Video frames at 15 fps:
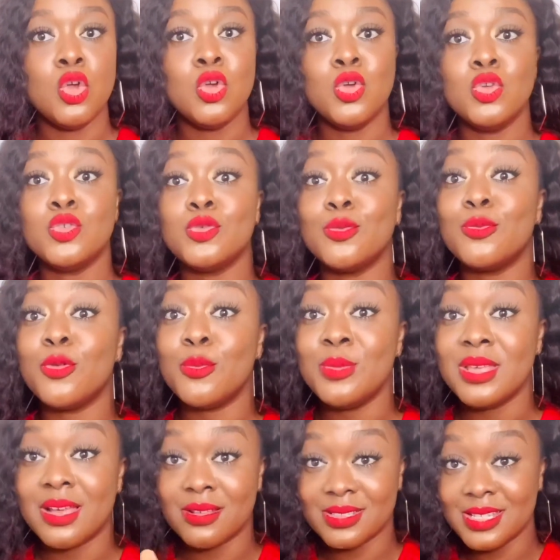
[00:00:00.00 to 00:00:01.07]
So for me,
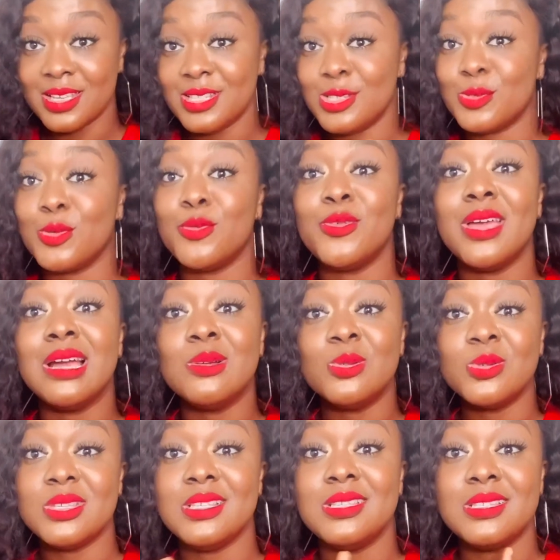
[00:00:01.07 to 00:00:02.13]
I'll tell you this for free.
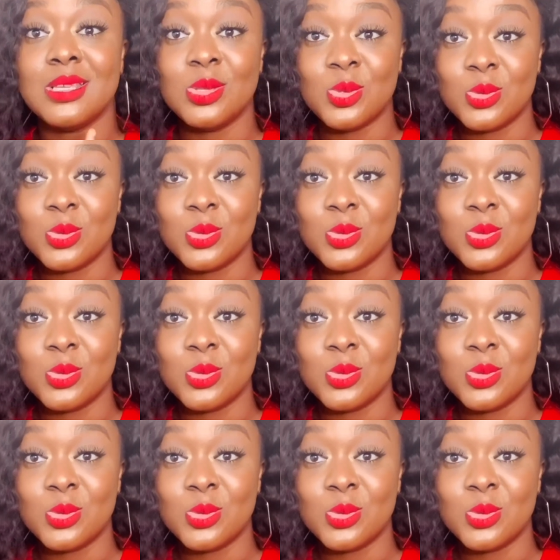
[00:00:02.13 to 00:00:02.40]
Agungi is a no.